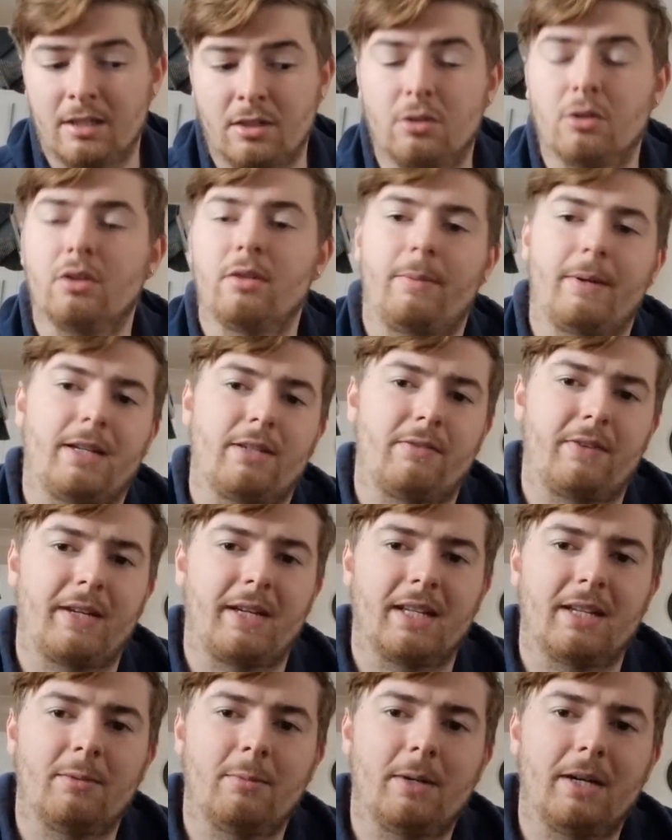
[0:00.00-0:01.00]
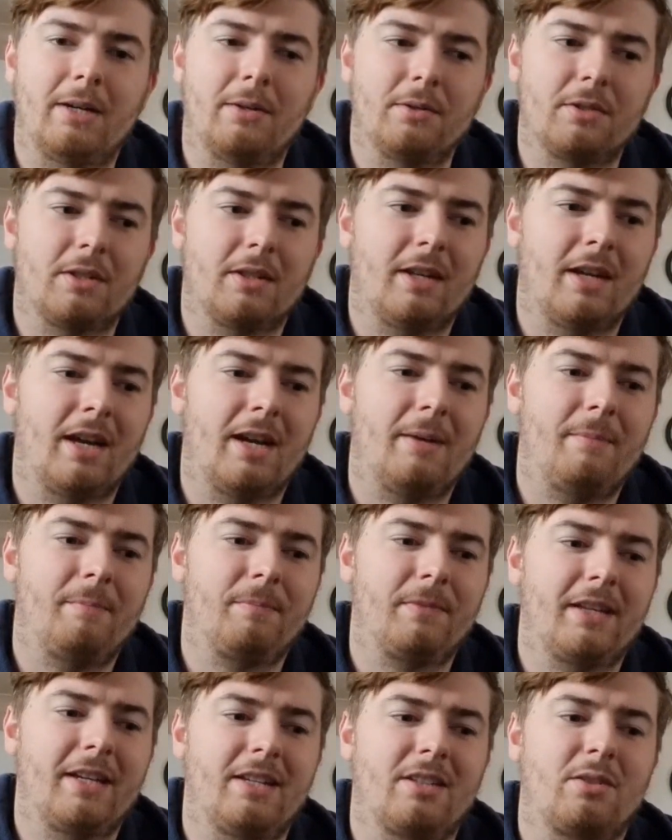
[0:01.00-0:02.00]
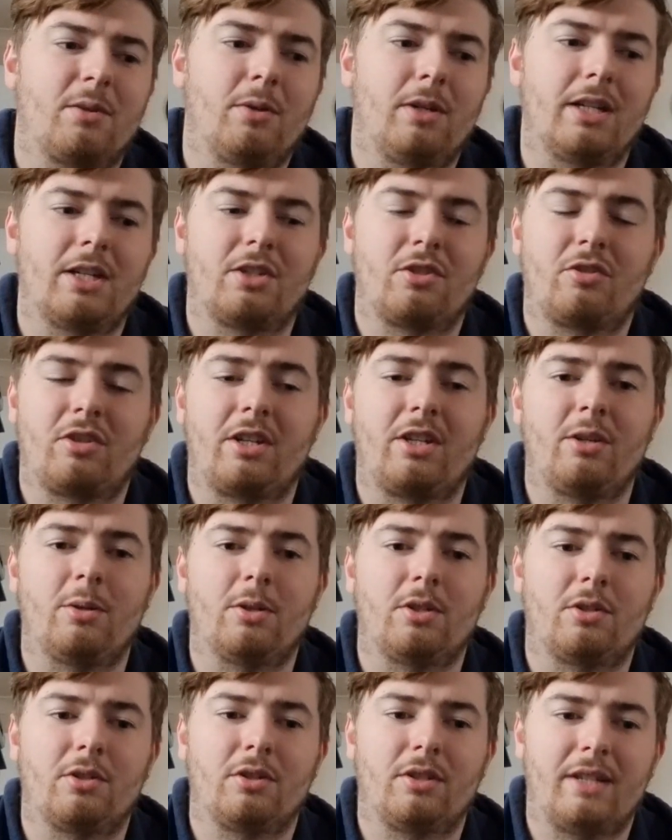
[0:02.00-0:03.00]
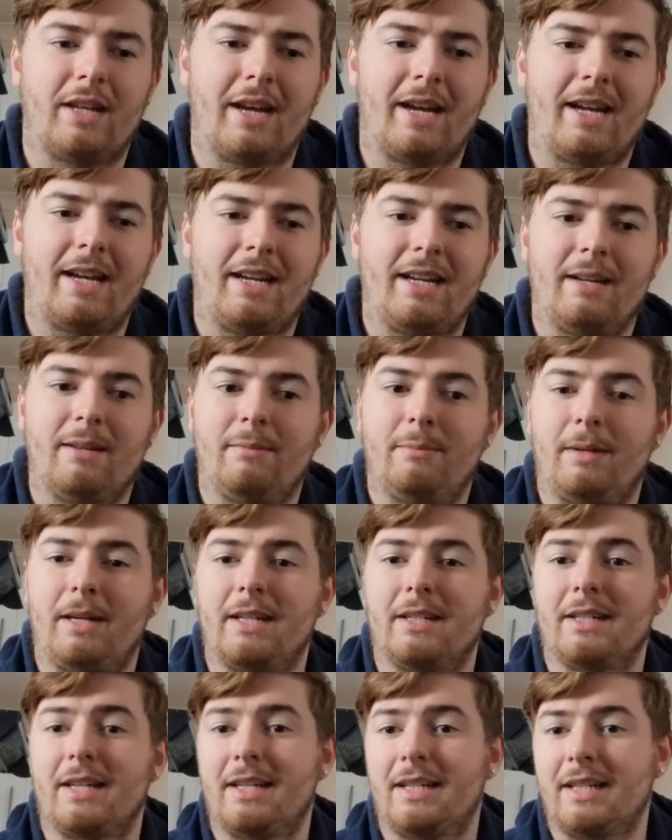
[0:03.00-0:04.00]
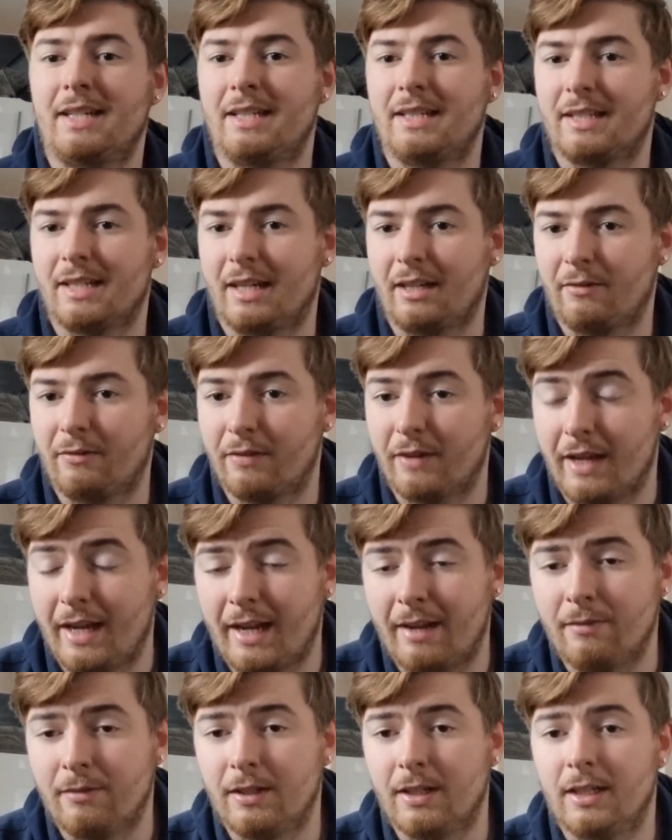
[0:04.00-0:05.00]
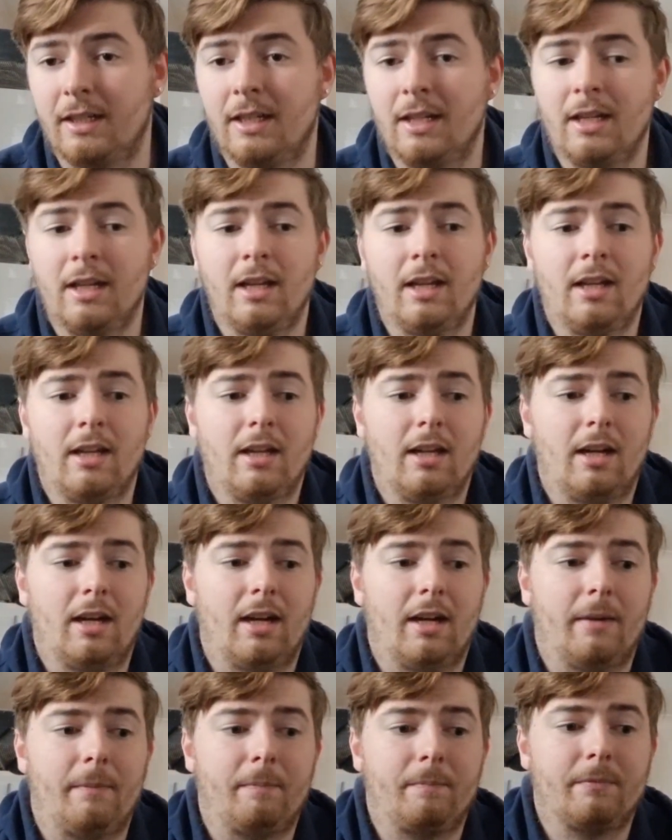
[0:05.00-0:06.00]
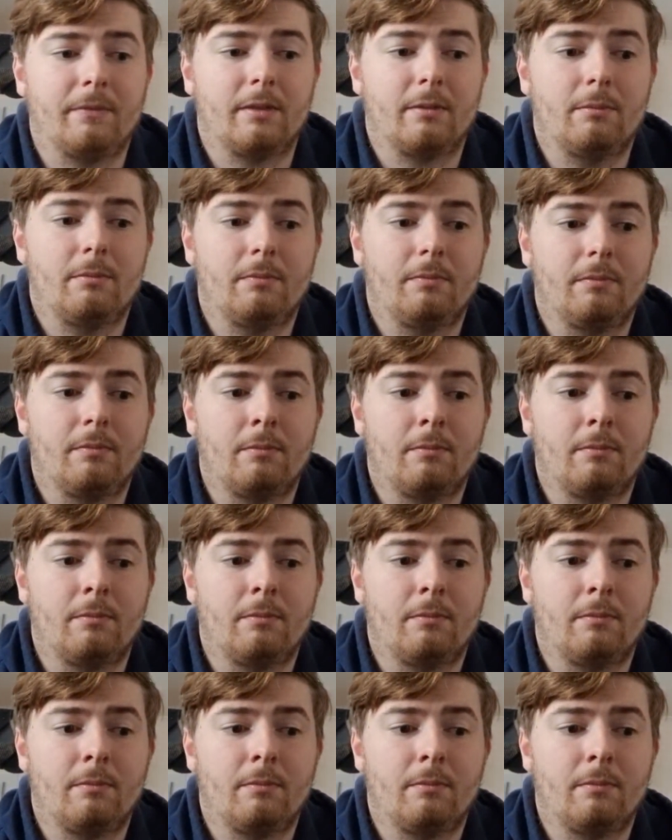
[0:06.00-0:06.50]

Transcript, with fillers: is not the best thing in the world. Um, it's quite strenuous on that. It makes editing take forever. Um,